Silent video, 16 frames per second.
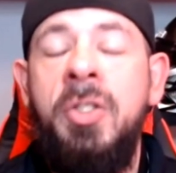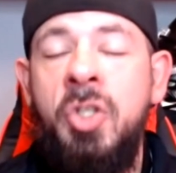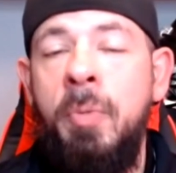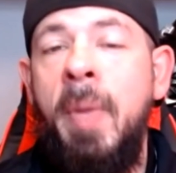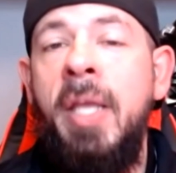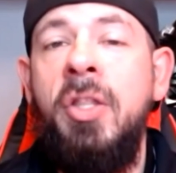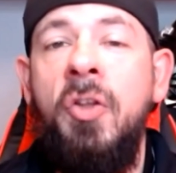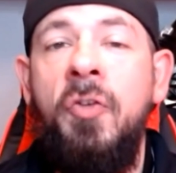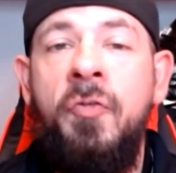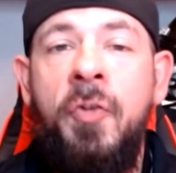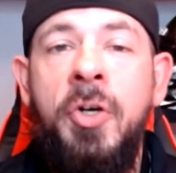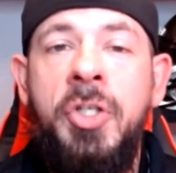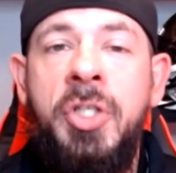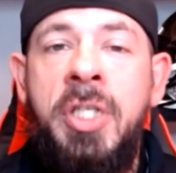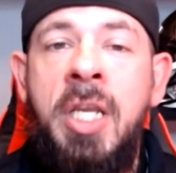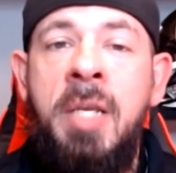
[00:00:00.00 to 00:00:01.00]
to make the
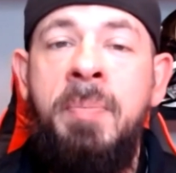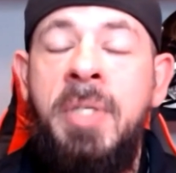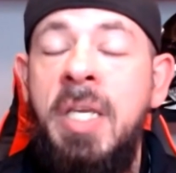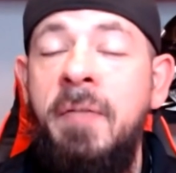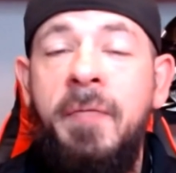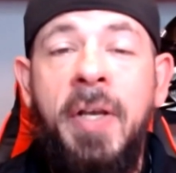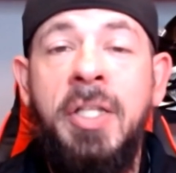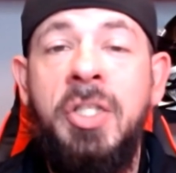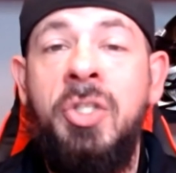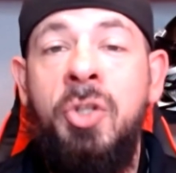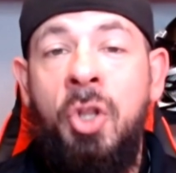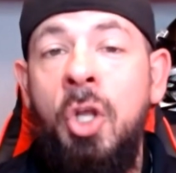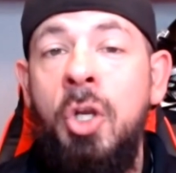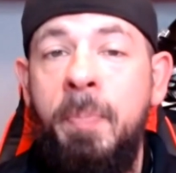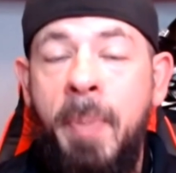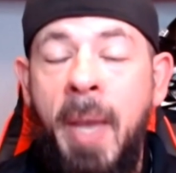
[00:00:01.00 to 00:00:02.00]
first team defense
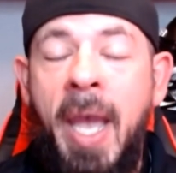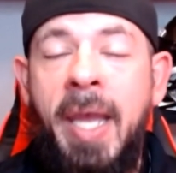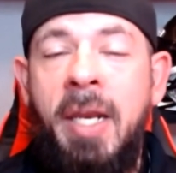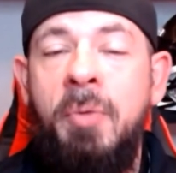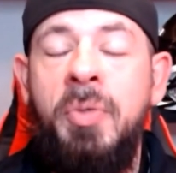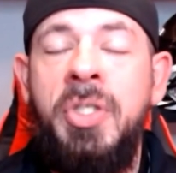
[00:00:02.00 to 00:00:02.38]
look bad.